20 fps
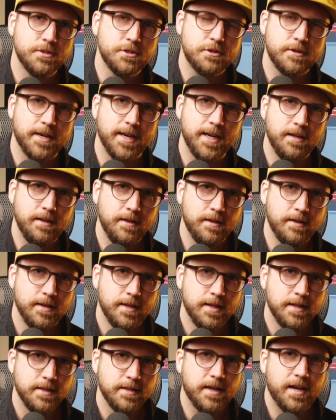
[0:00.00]
string,
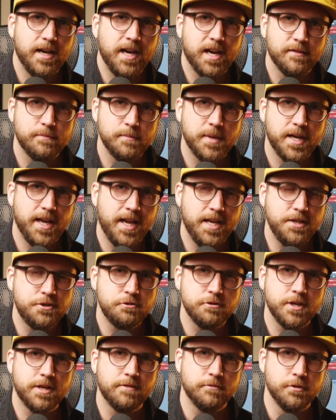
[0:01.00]
then I have my A
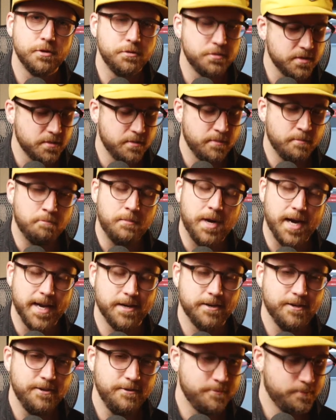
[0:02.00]
string, root,
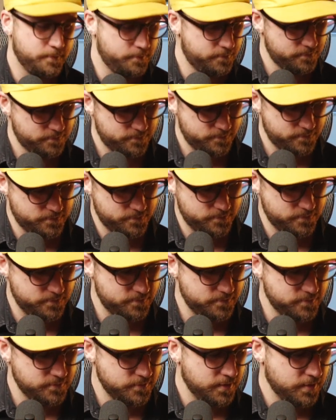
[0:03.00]
minor.
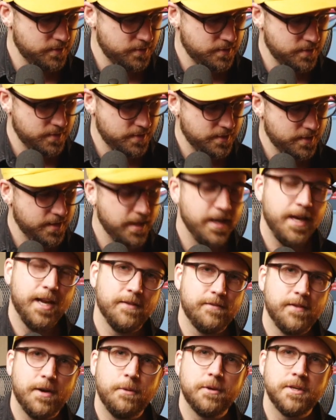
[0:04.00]
And
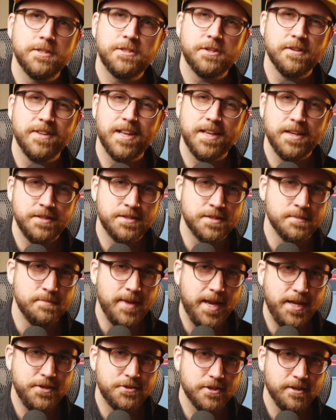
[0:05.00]
if I want to turn that into
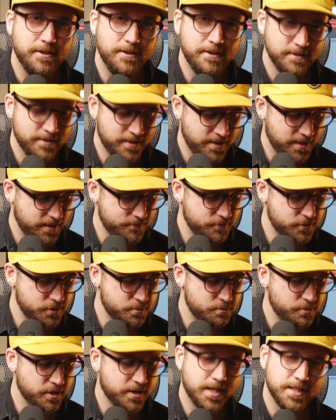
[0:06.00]
major, then I have to
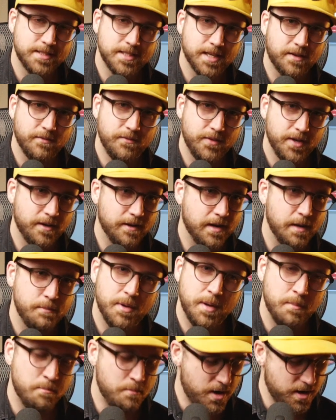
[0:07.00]
just bring that second finger
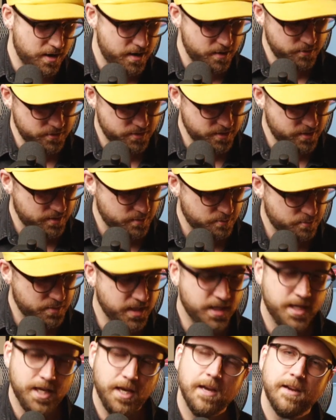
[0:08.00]
up and bar it with a
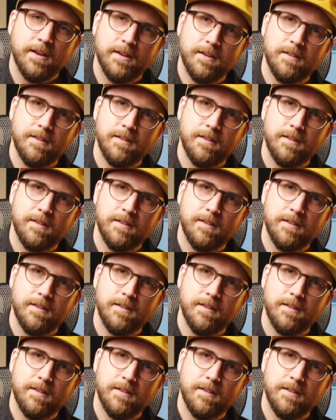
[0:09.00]
pinky.